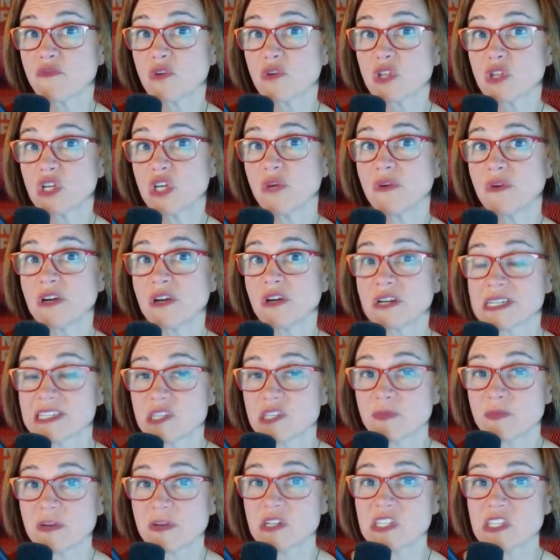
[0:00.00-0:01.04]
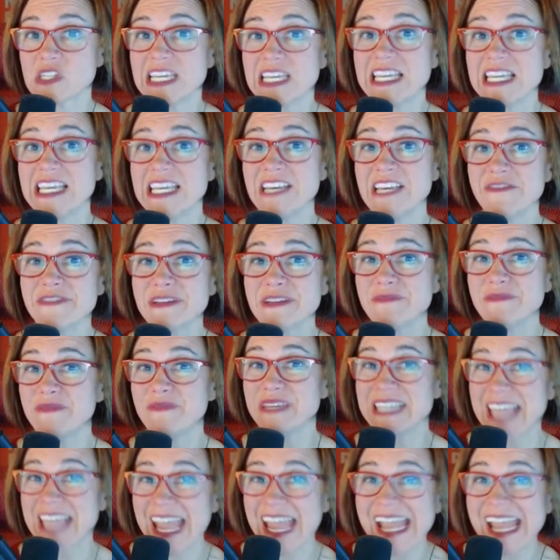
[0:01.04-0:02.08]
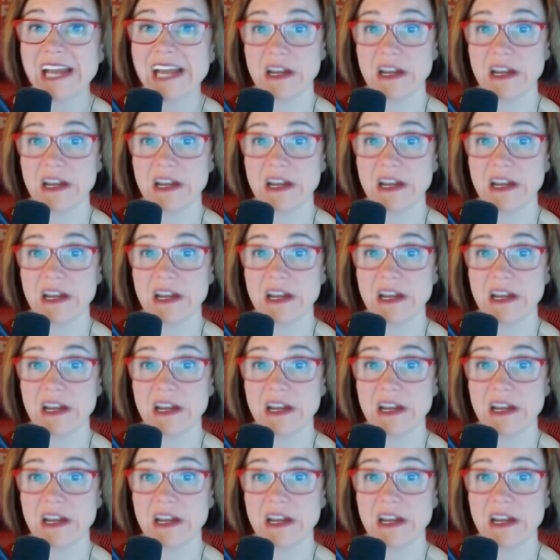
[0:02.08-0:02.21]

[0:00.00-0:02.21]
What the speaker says: the QAnon conspiracy even began.